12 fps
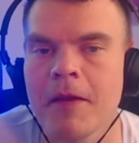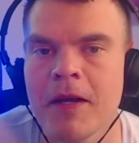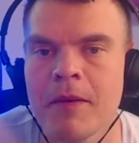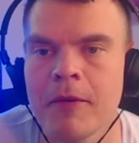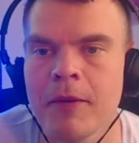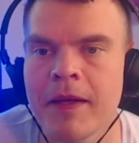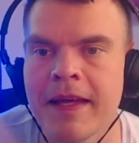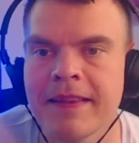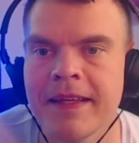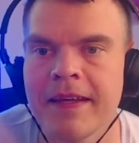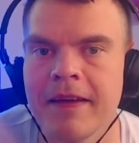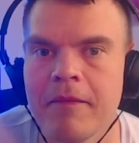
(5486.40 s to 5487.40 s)
looking at
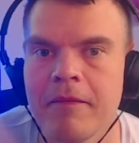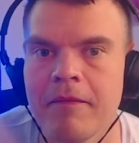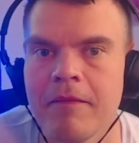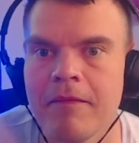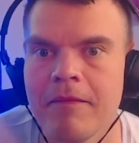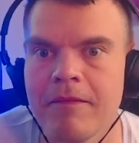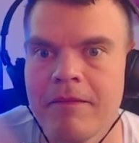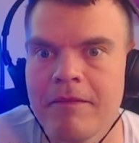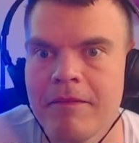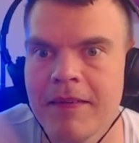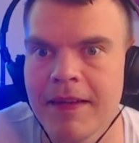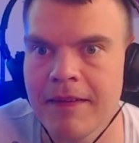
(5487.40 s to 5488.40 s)
the
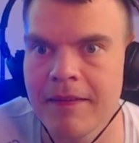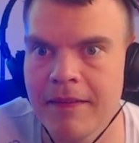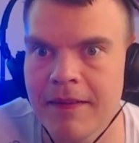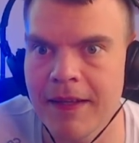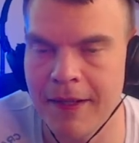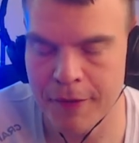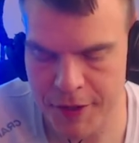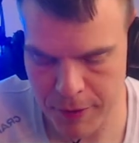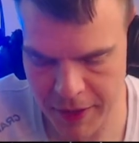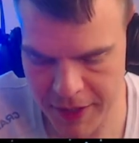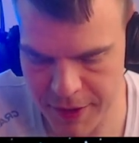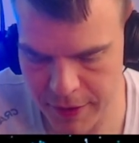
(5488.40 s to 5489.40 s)

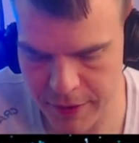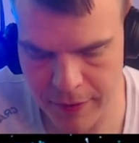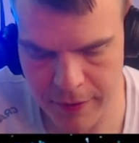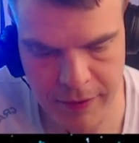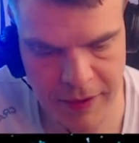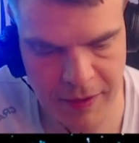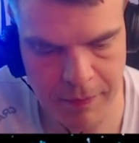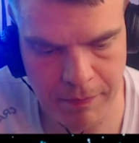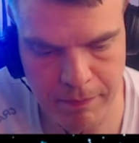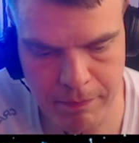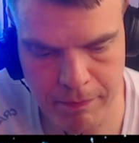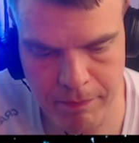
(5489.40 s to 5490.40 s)
illustration on the
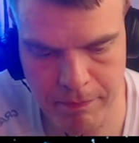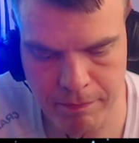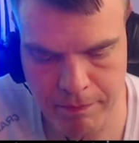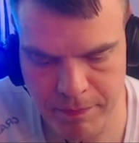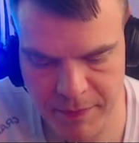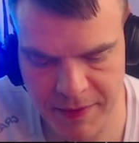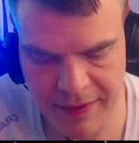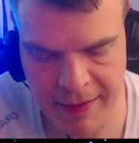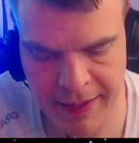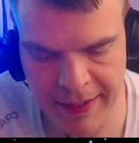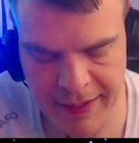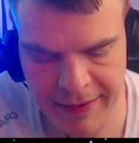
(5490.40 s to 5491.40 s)

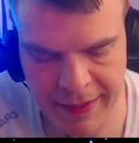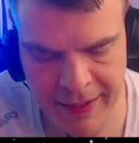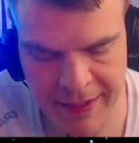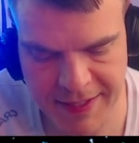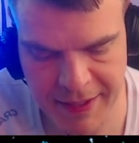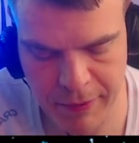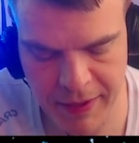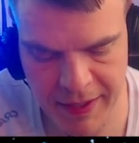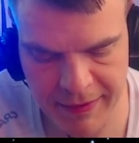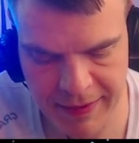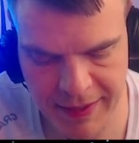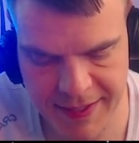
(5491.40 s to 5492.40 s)
tiny
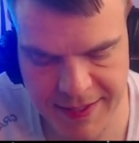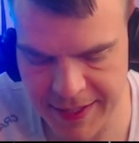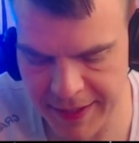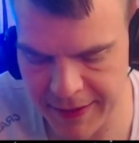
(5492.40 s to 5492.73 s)
screen that I see in